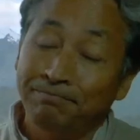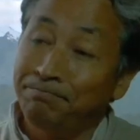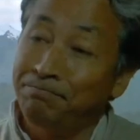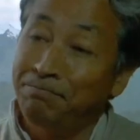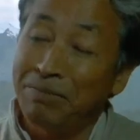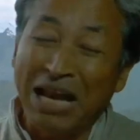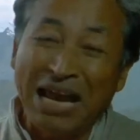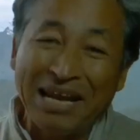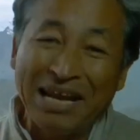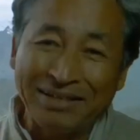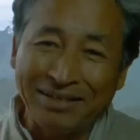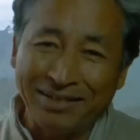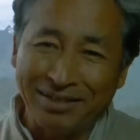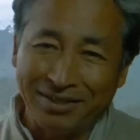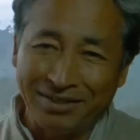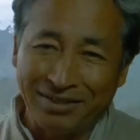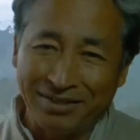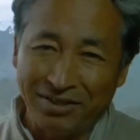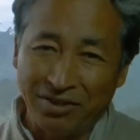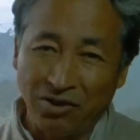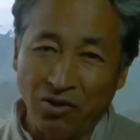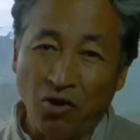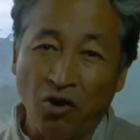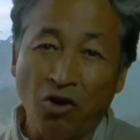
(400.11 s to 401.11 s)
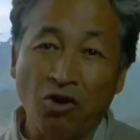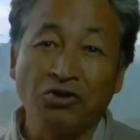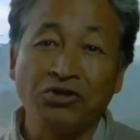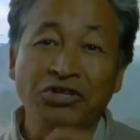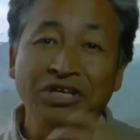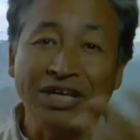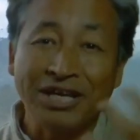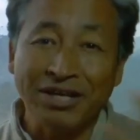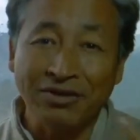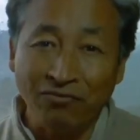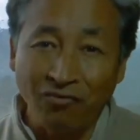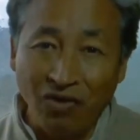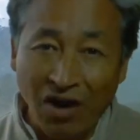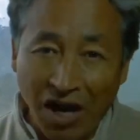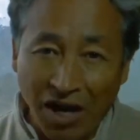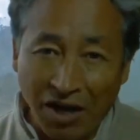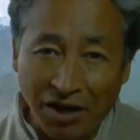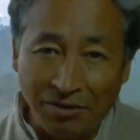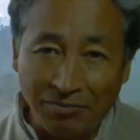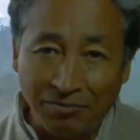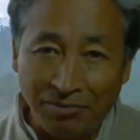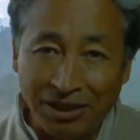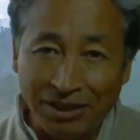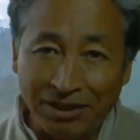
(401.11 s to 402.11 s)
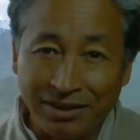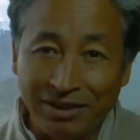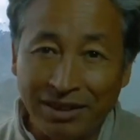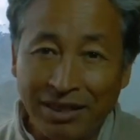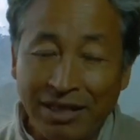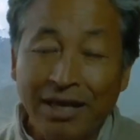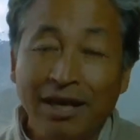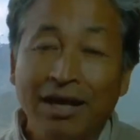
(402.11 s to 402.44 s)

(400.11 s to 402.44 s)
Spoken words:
planet or the environment.